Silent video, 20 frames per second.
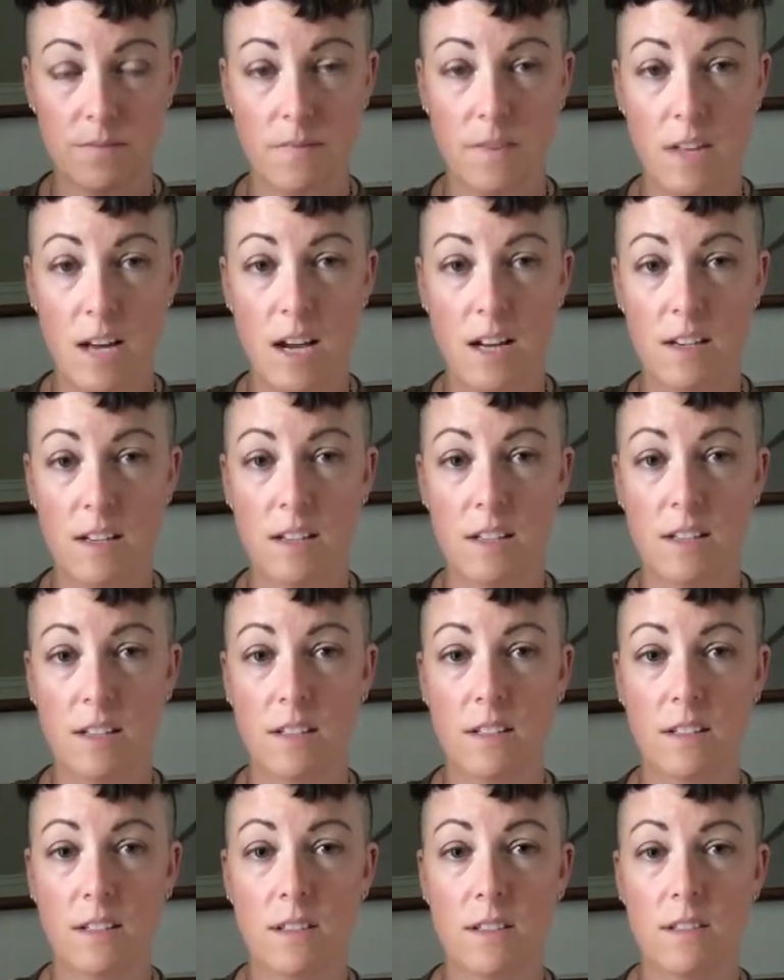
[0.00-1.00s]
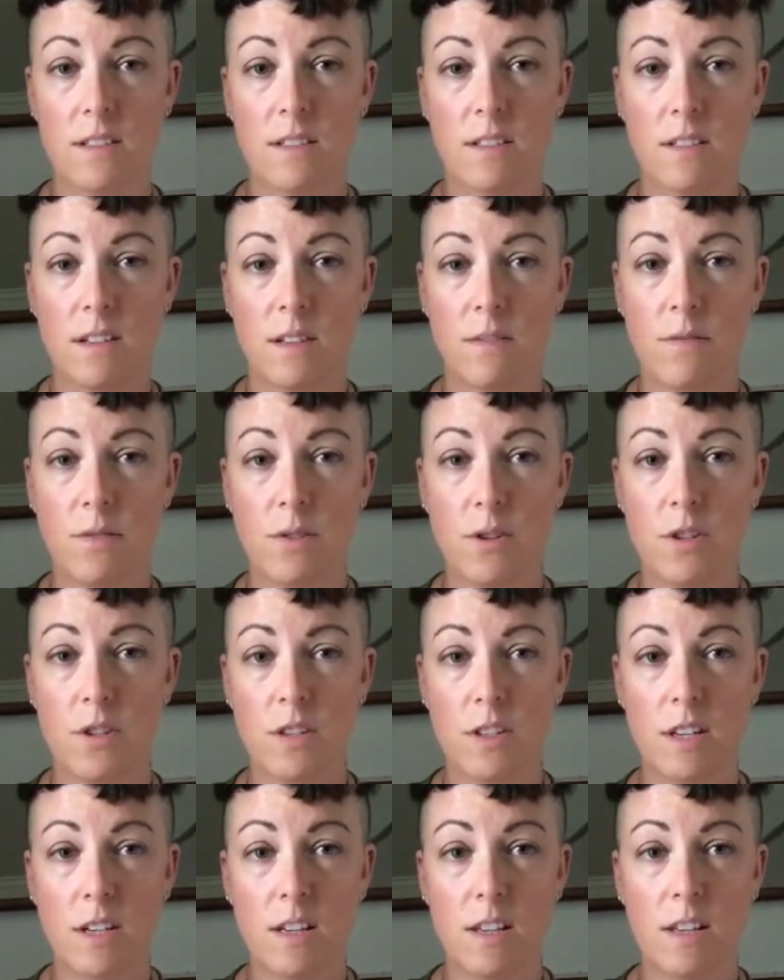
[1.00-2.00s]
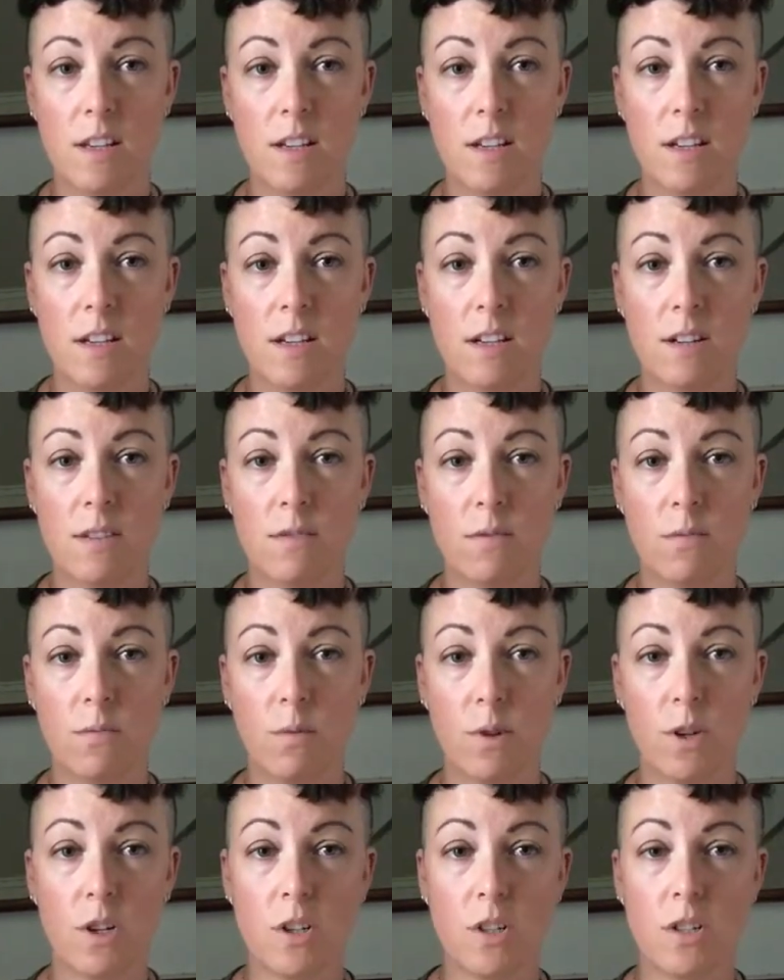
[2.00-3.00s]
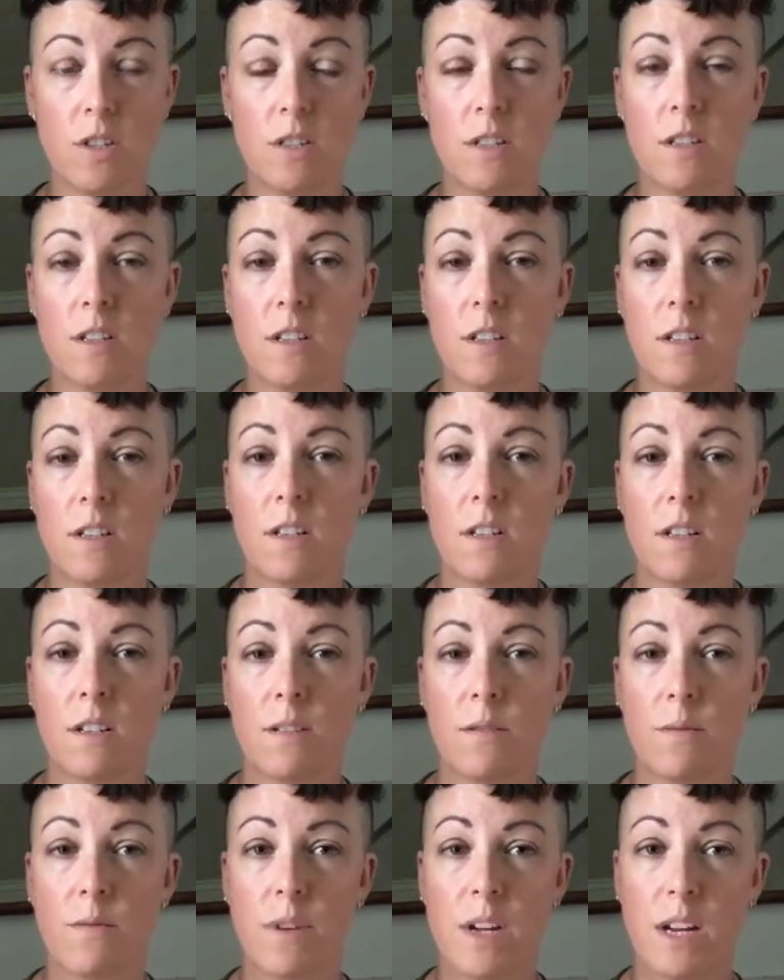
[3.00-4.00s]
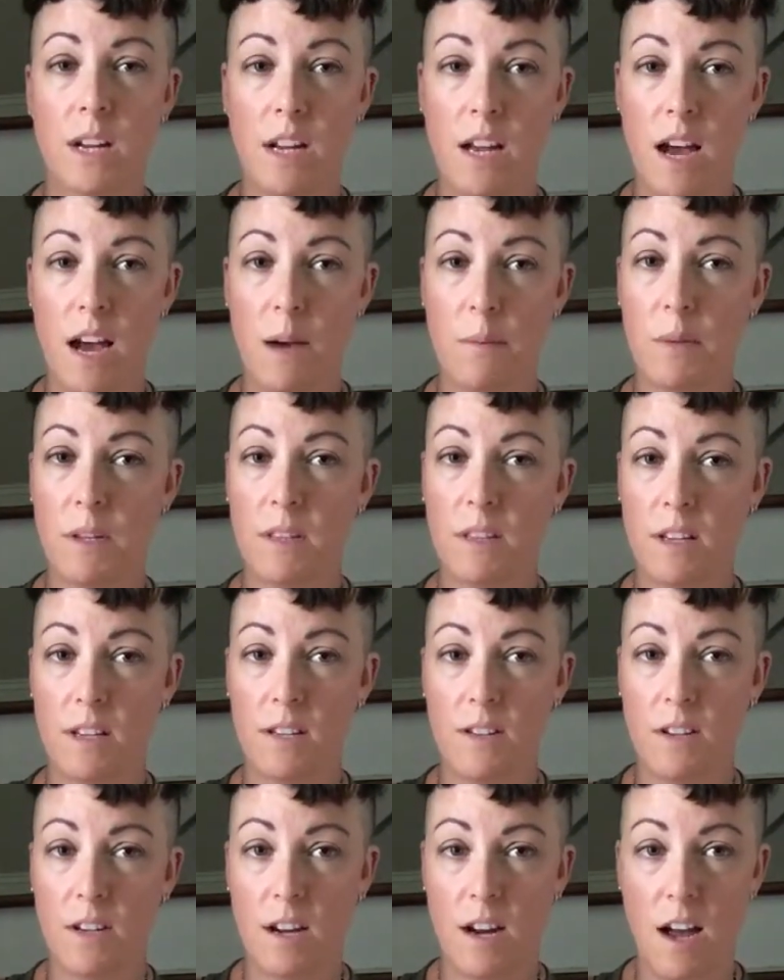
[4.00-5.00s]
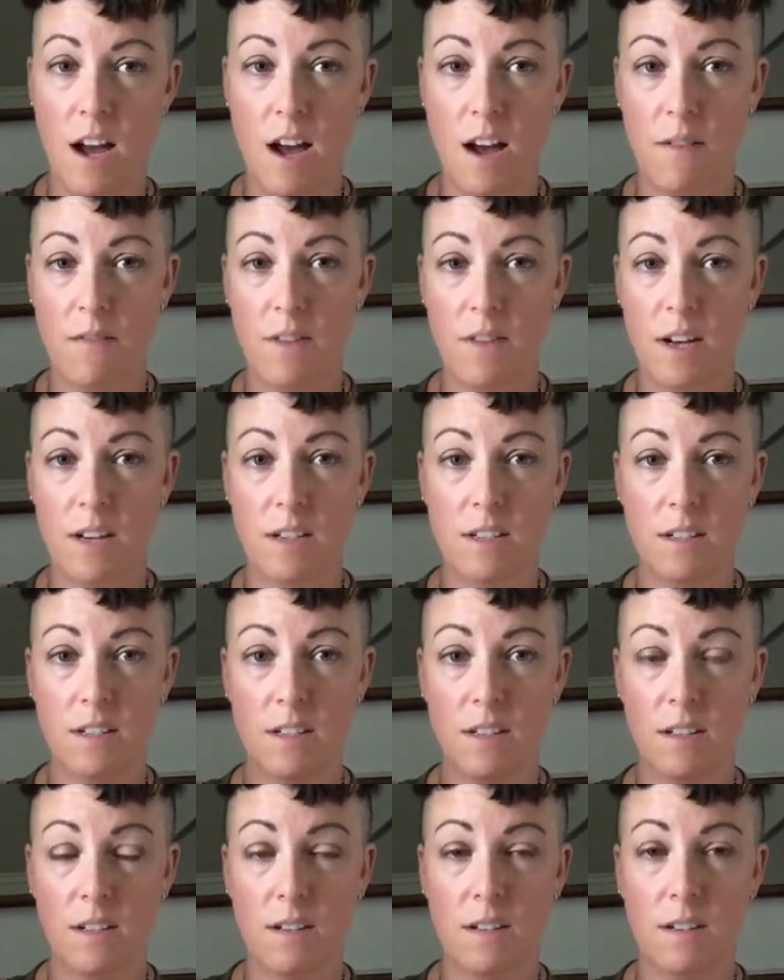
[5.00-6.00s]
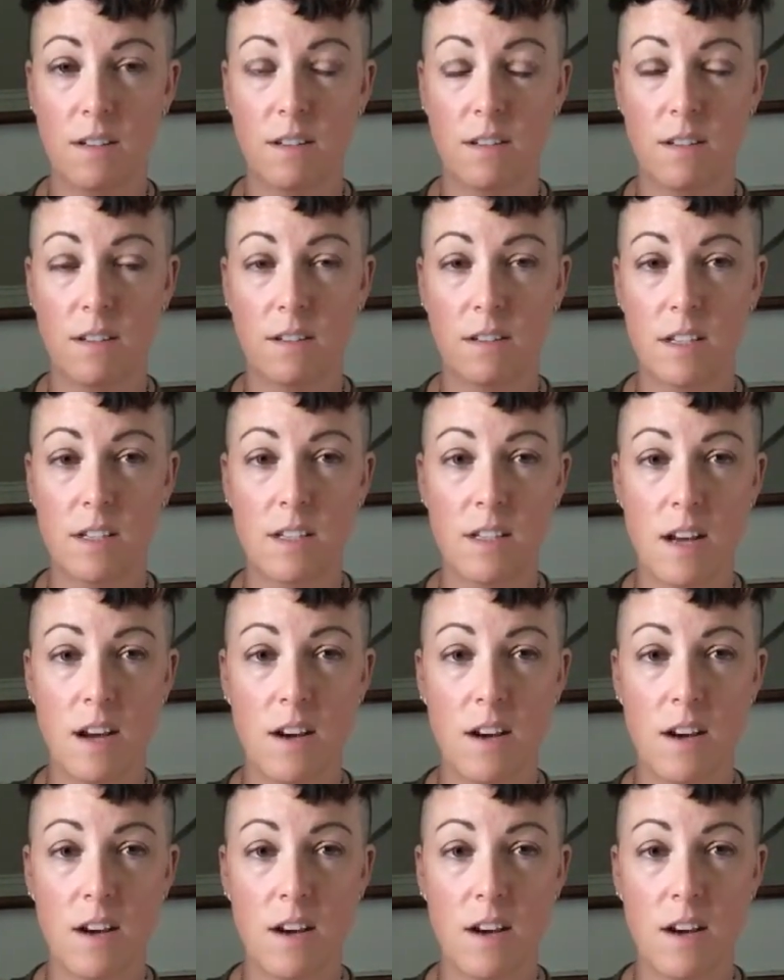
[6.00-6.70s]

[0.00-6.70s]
that is unfortunately the worst feeding habit that you can have. That is the least